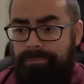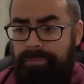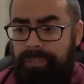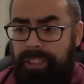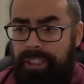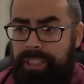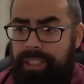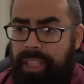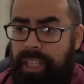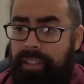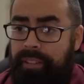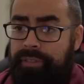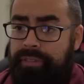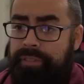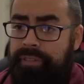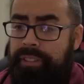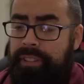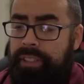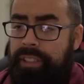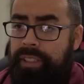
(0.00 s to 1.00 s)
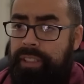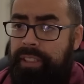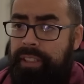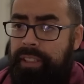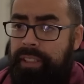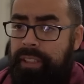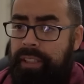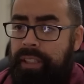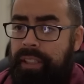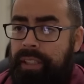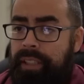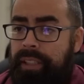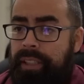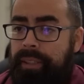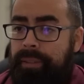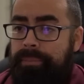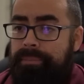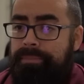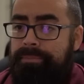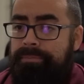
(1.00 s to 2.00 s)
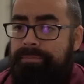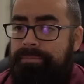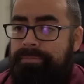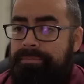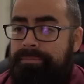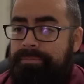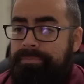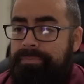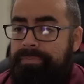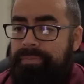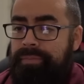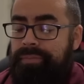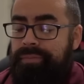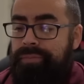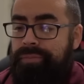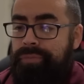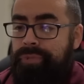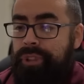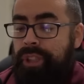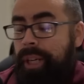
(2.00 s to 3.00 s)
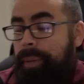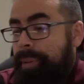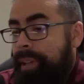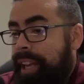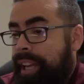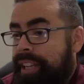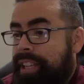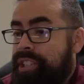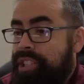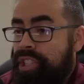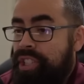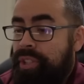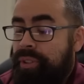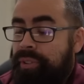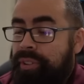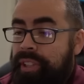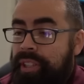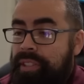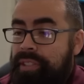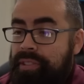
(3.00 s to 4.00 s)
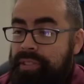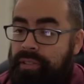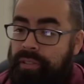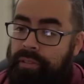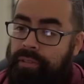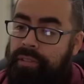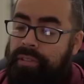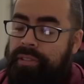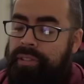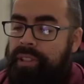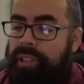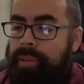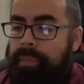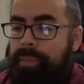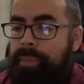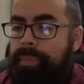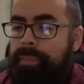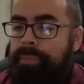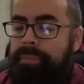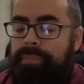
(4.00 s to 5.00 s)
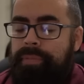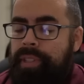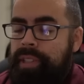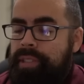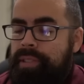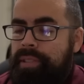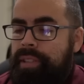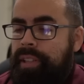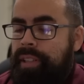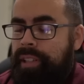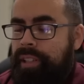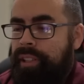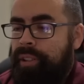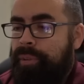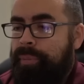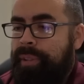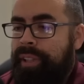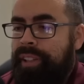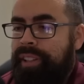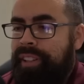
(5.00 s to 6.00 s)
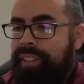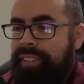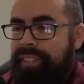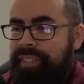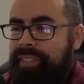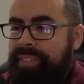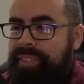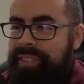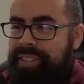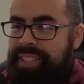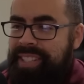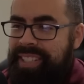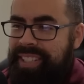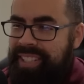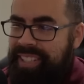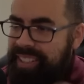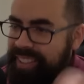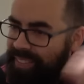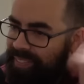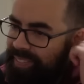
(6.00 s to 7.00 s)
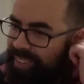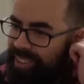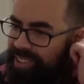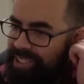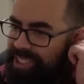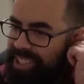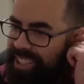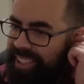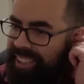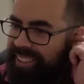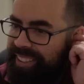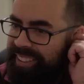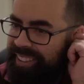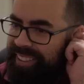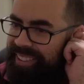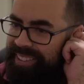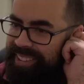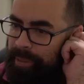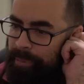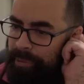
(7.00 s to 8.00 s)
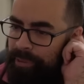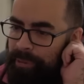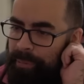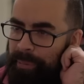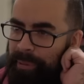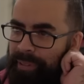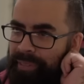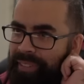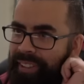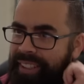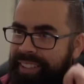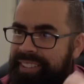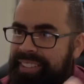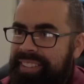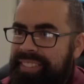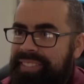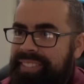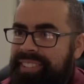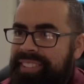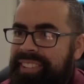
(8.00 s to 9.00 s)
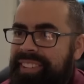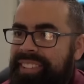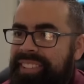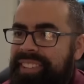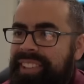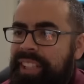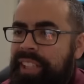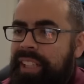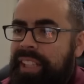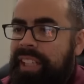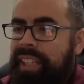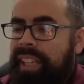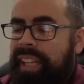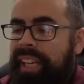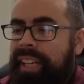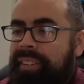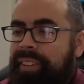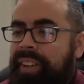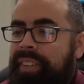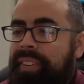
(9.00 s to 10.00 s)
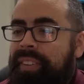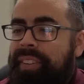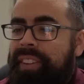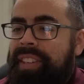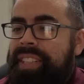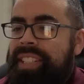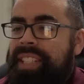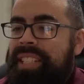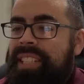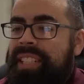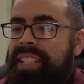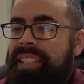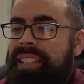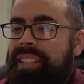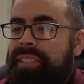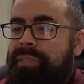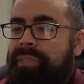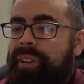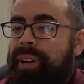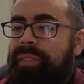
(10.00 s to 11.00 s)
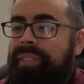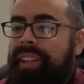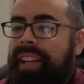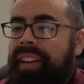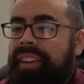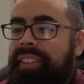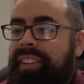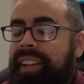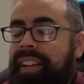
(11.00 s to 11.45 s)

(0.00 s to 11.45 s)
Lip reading: Tough. Probably I could shield this. Oh, this is gonna kill me then if it's a mirror shot. Yeah, double super effective. So end up coming with a DD, can farm down.